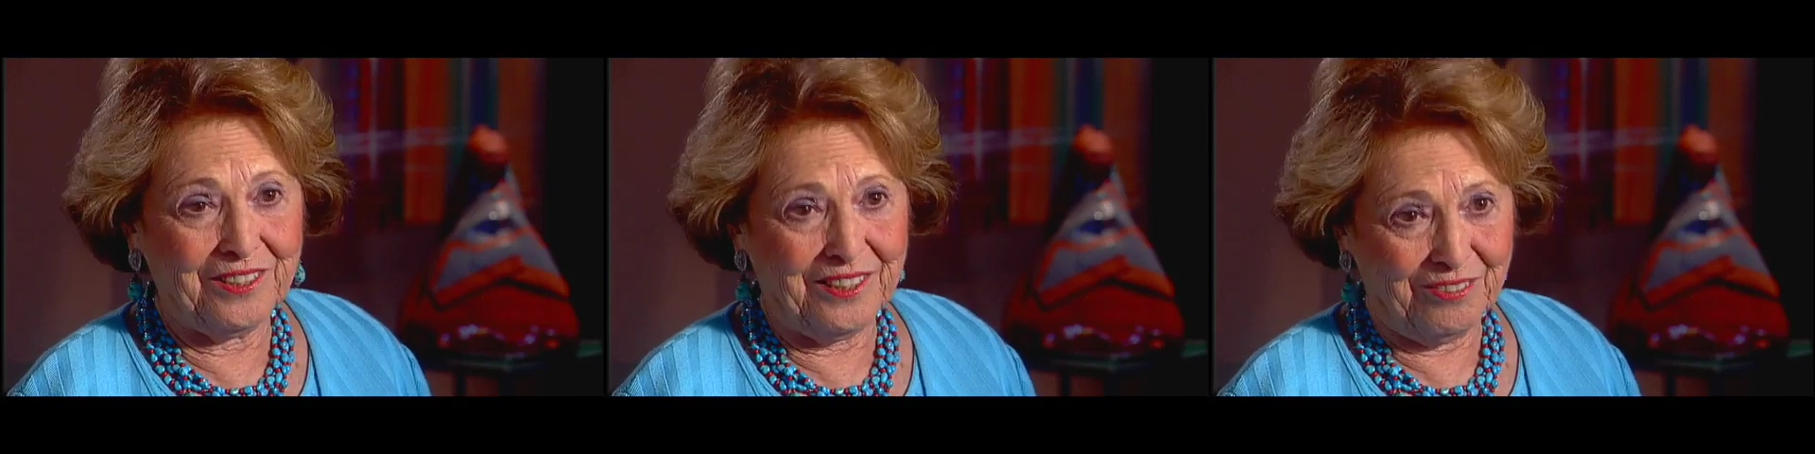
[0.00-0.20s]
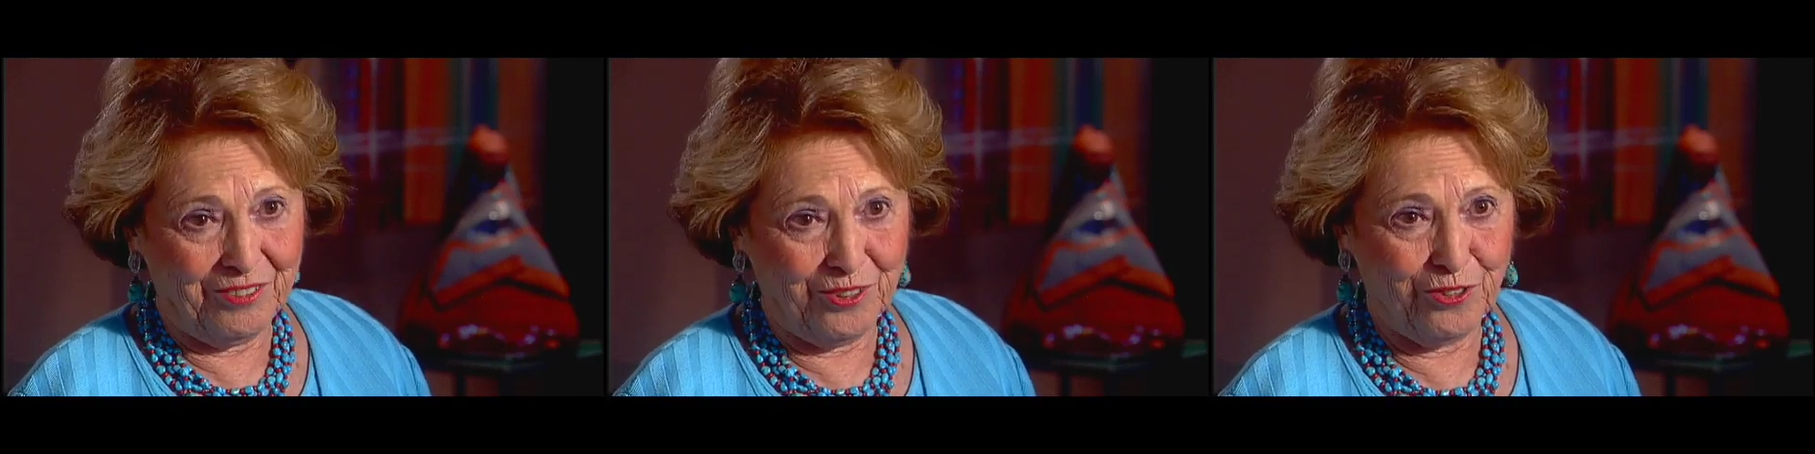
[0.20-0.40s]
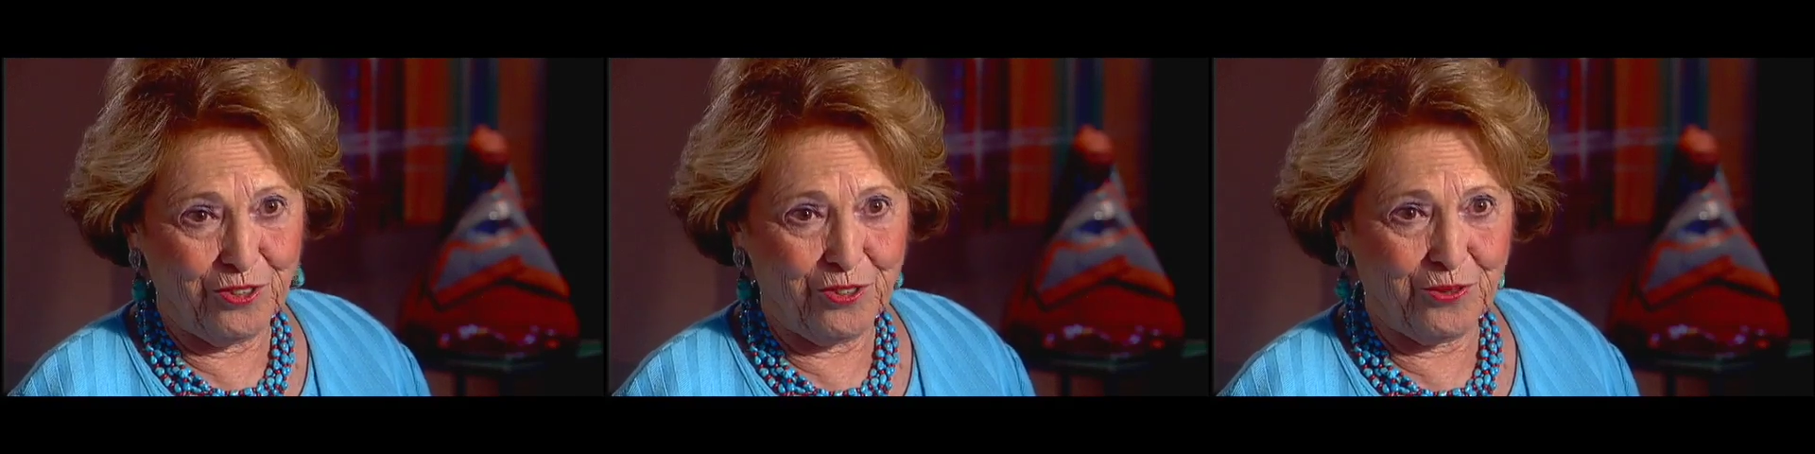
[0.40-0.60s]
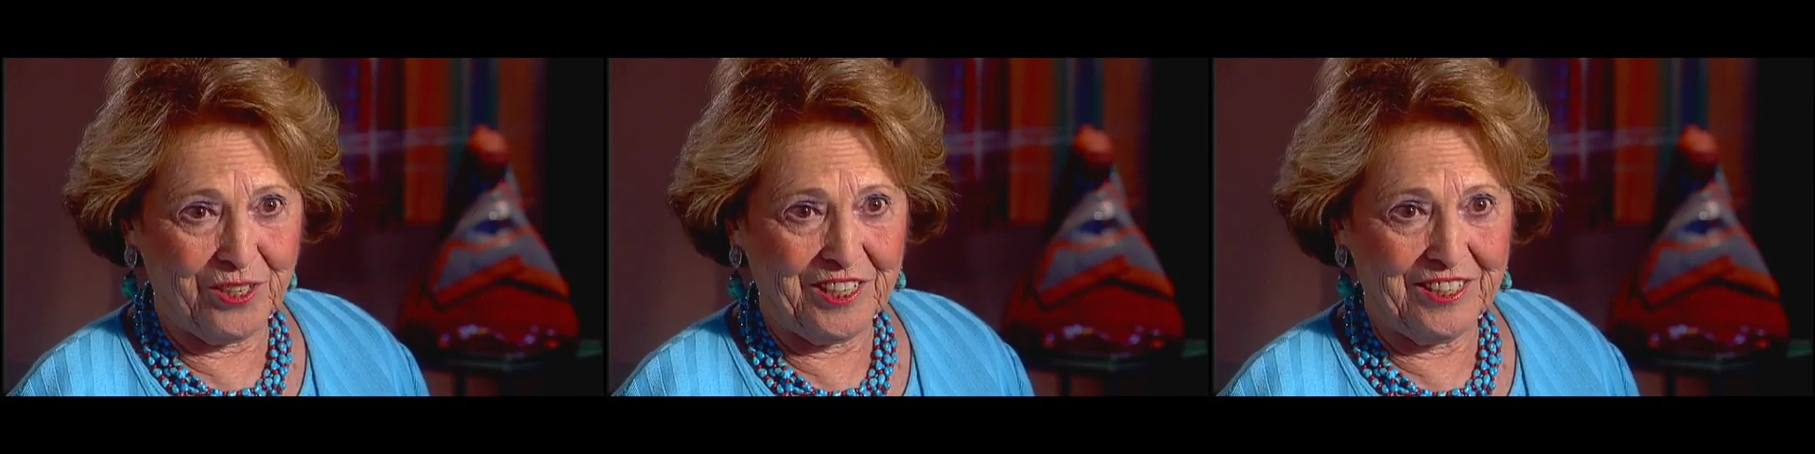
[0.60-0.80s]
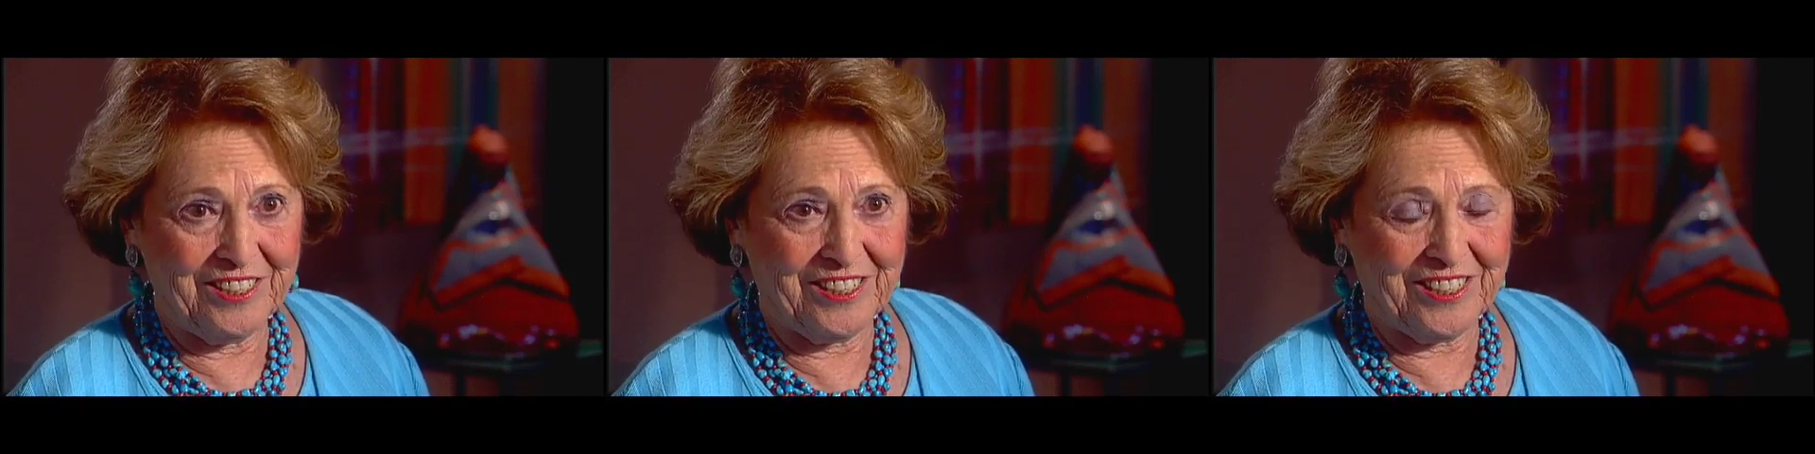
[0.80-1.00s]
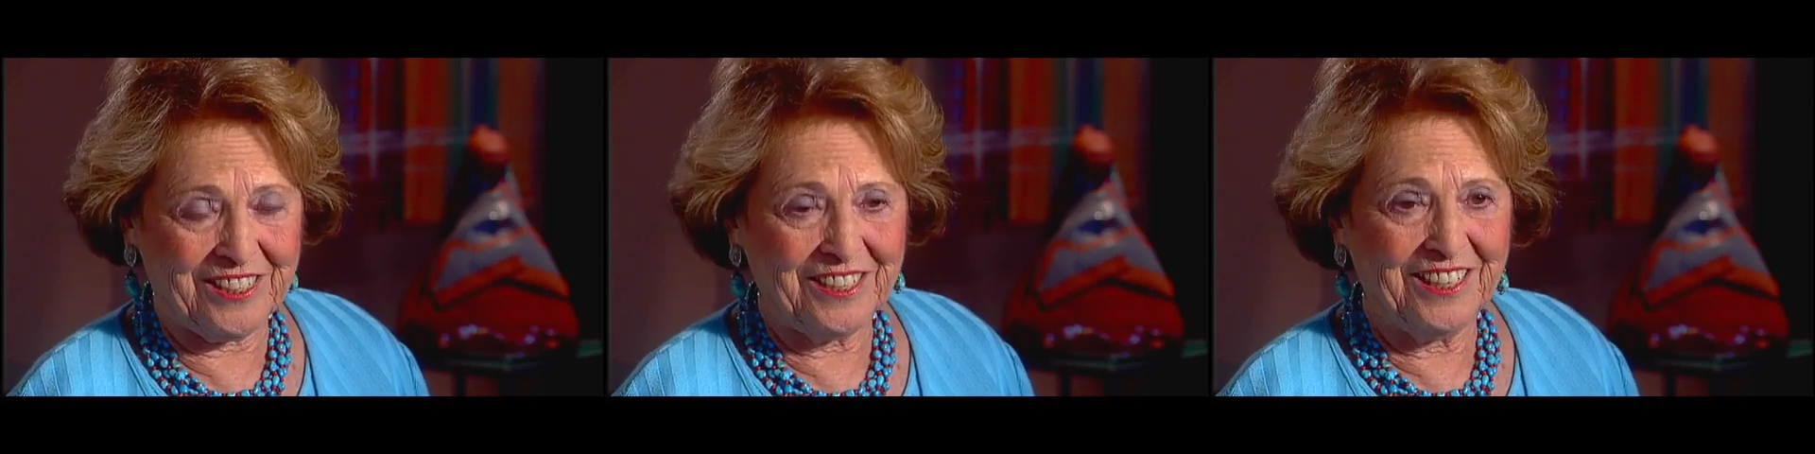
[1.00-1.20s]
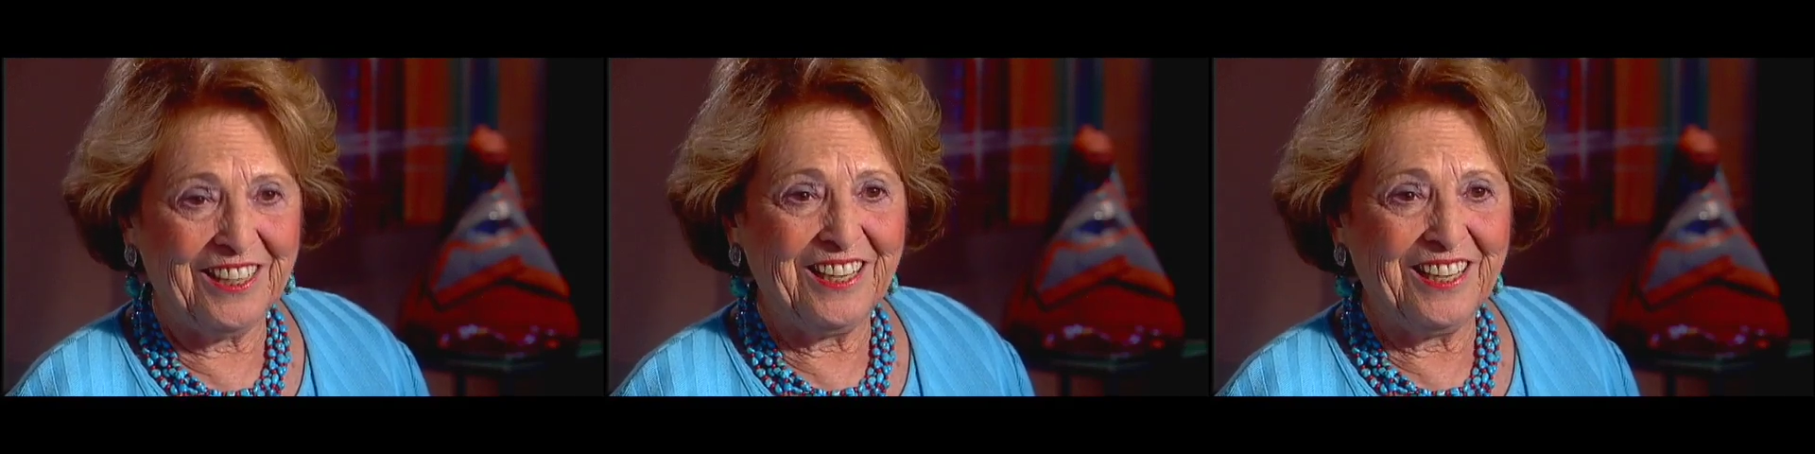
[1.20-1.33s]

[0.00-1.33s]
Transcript: governor's race,